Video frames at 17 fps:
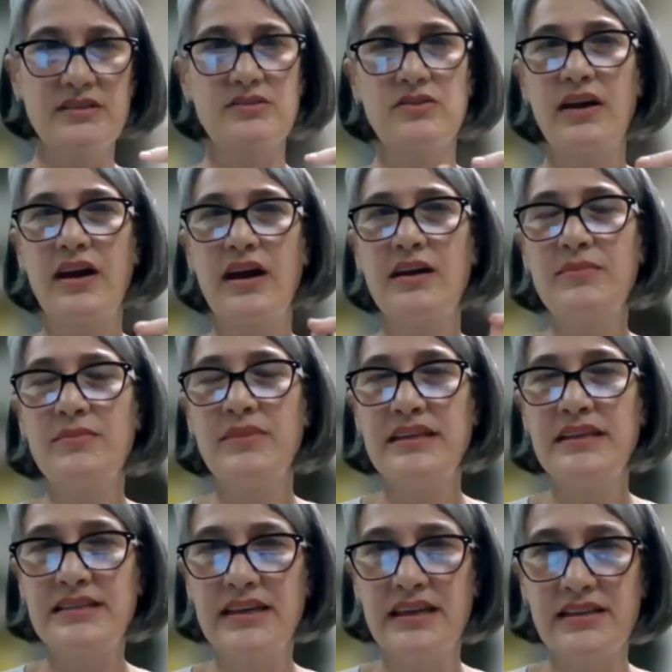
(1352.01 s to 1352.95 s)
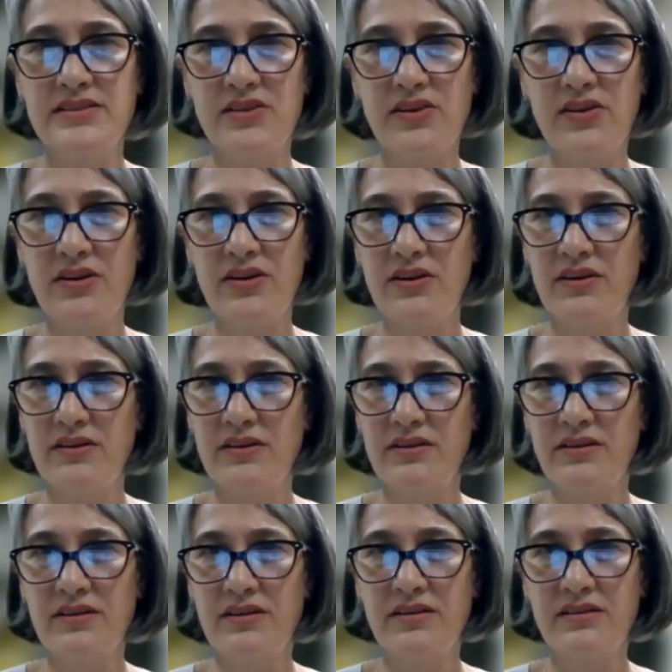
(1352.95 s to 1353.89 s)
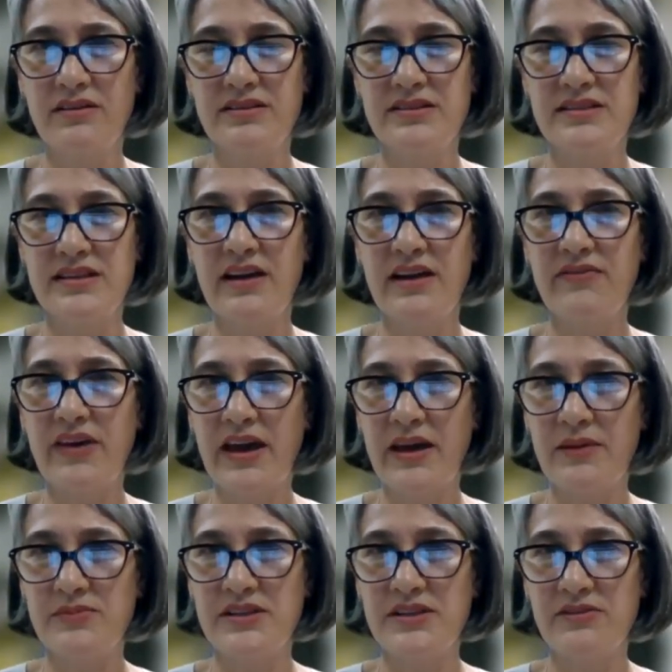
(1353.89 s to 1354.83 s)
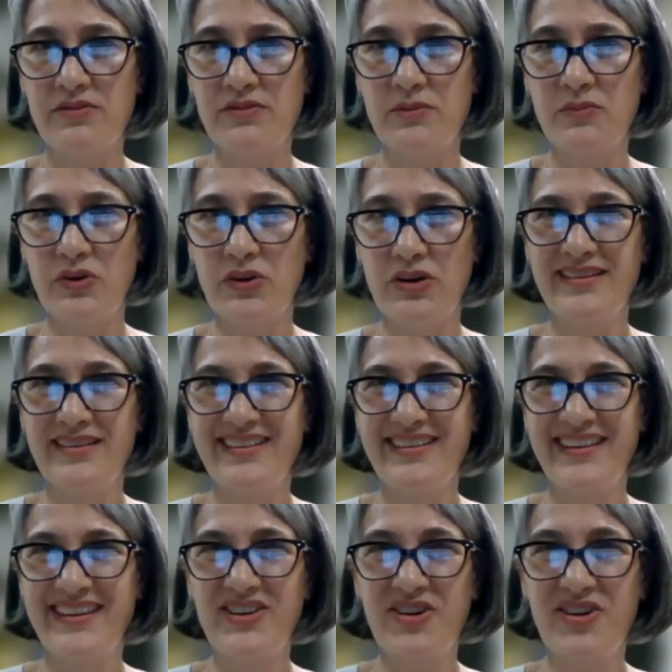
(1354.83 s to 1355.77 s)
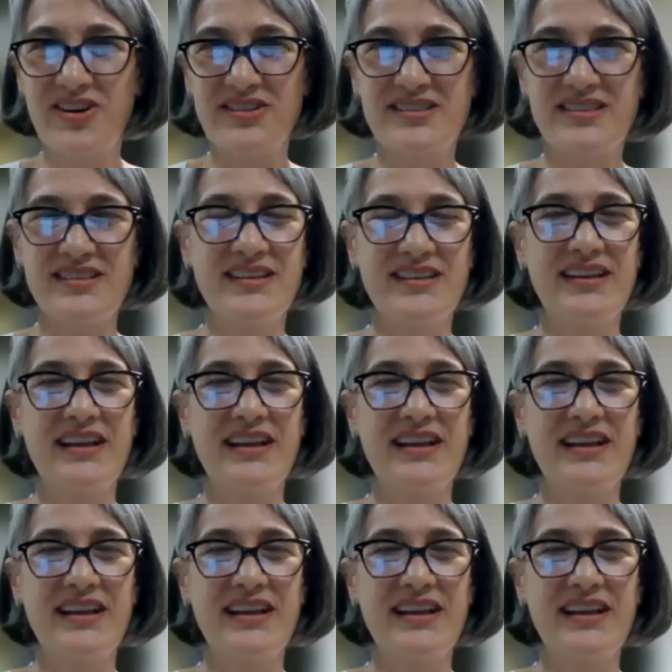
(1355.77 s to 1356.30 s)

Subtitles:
So how many days are staff absent from work and cost it?